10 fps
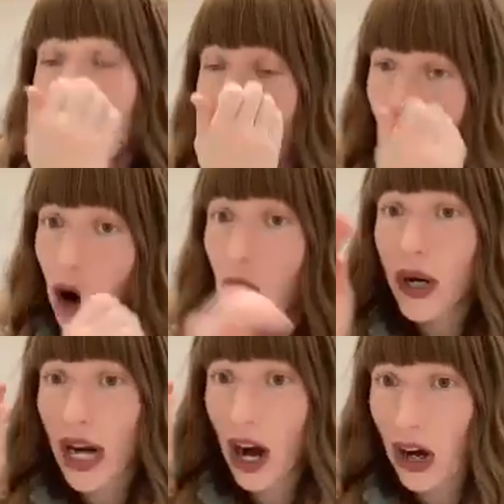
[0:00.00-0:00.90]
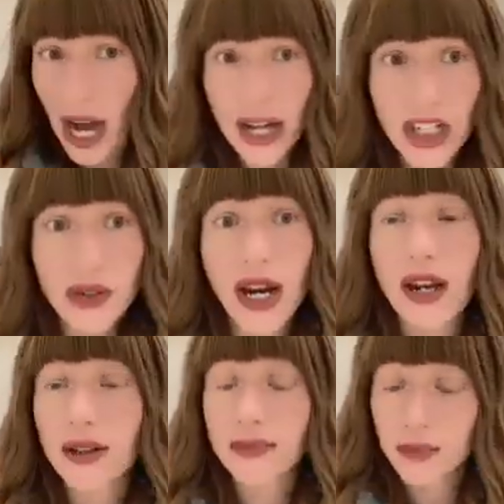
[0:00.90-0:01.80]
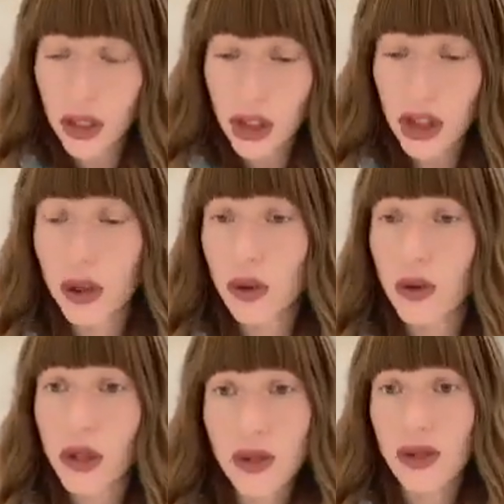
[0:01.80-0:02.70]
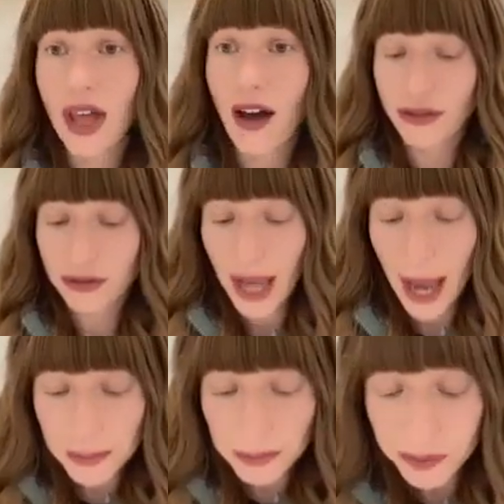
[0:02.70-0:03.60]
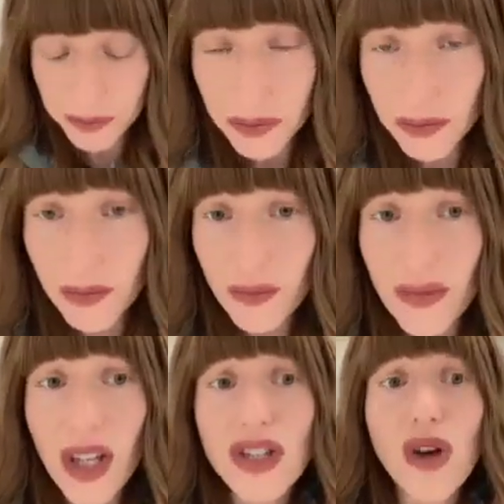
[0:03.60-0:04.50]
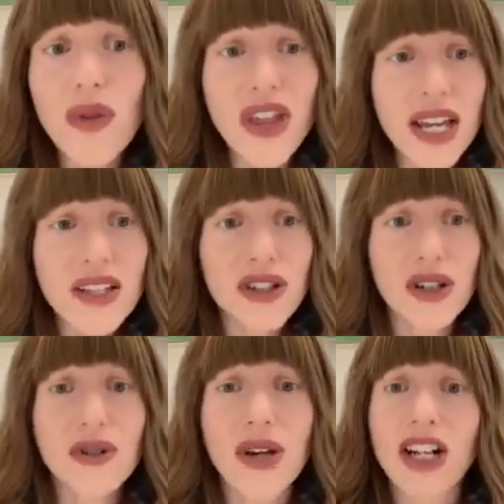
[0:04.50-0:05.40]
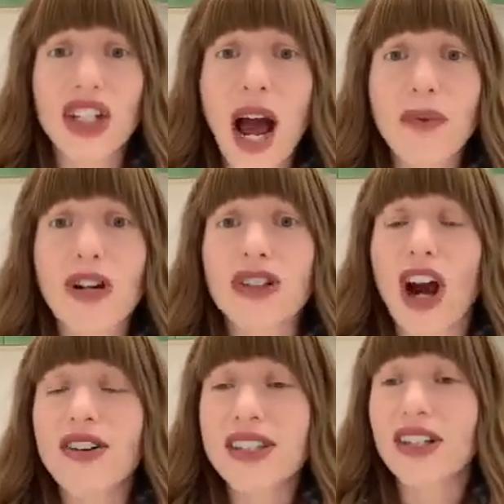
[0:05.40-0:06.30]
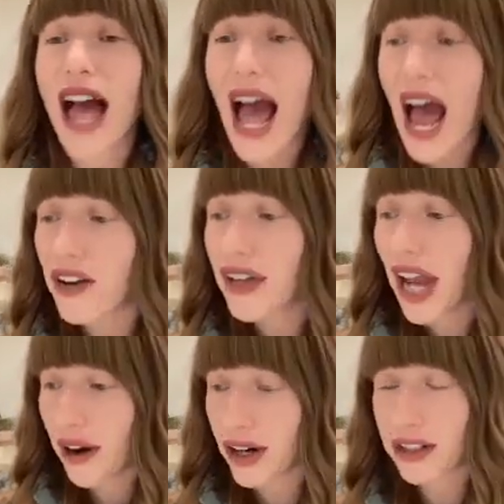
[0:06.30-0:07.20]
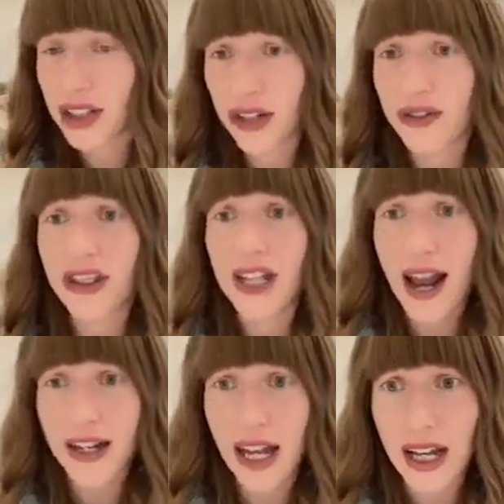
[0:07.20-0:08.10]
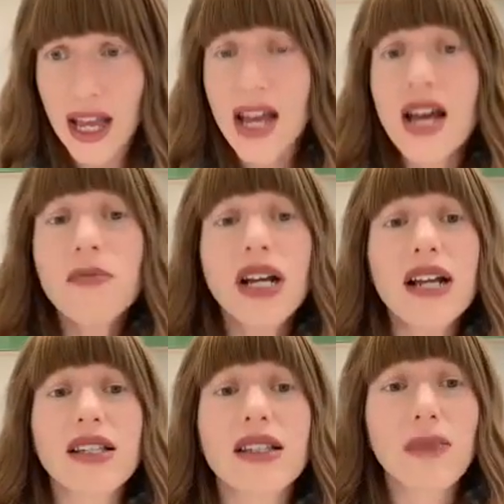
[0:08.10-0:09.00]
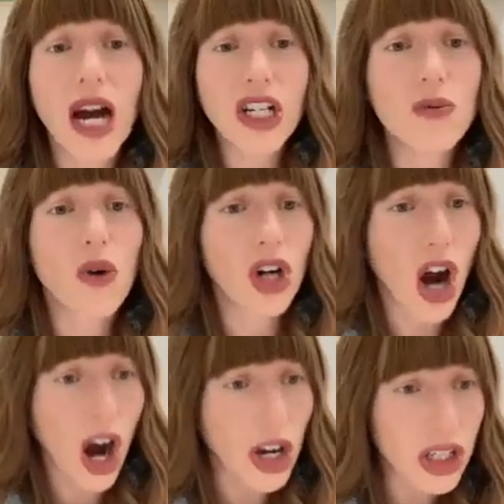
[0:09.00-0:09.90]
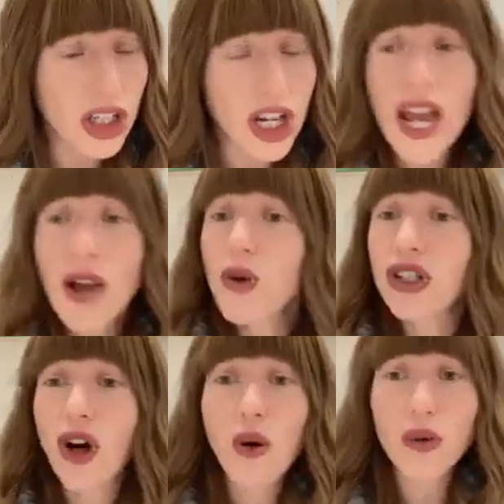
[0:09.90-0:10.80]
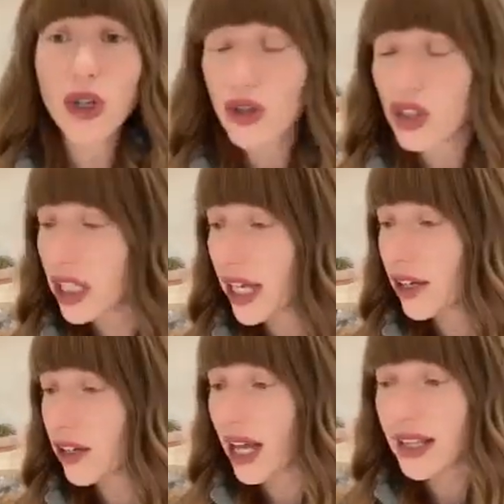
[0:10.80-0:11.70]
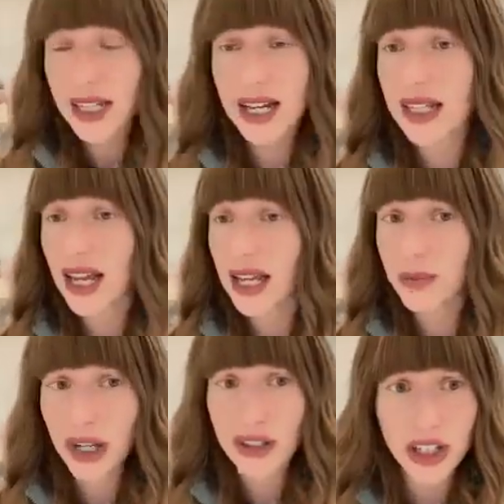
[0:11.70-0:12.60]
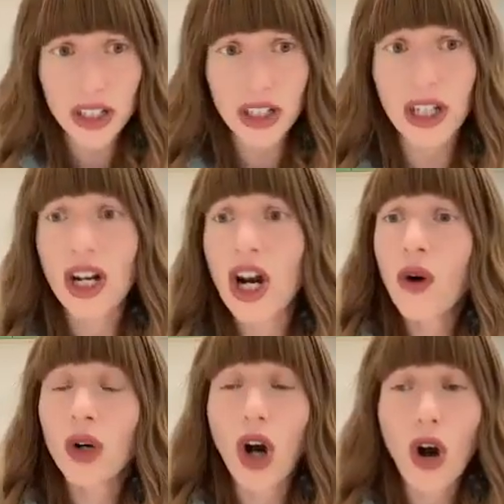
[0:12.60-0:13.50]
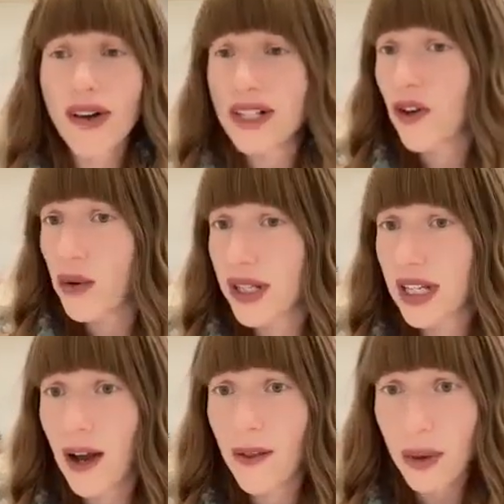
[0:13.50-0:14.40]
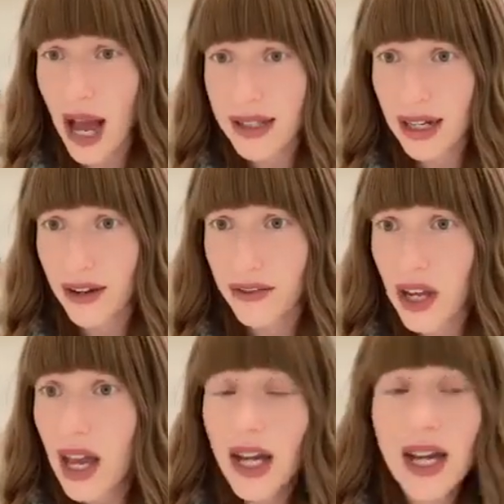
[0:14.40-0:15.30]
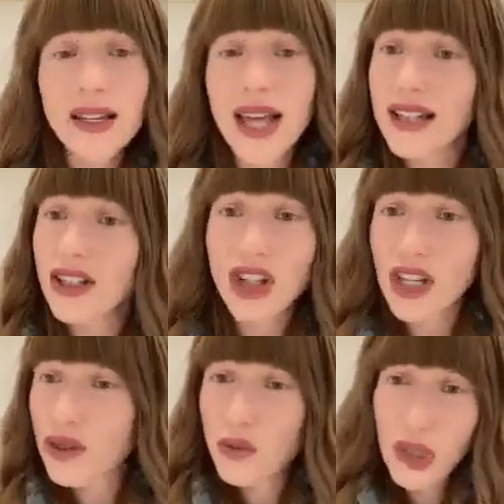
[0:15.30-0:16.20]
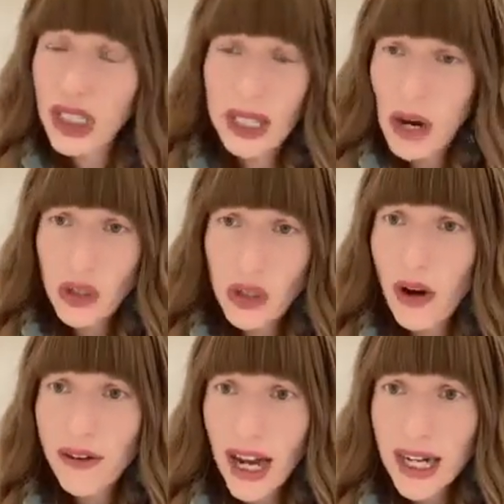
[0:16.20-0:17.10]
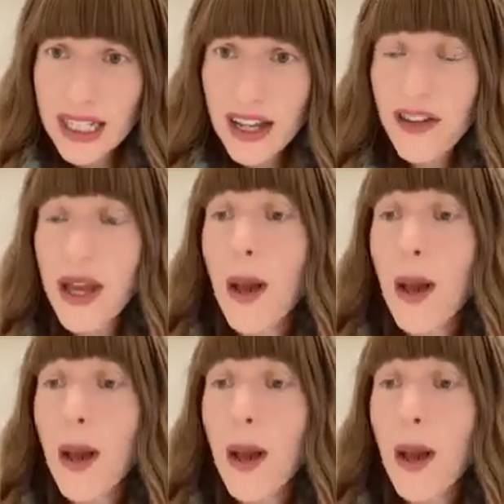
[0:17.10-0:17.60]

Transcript: Now we are entering new stuff, okay? So these two next chapters are still out of character for Tanya because it's much more harsh. We don't usually, Chassidus in particular, we're always focusing on the positive because that's just really much more effective.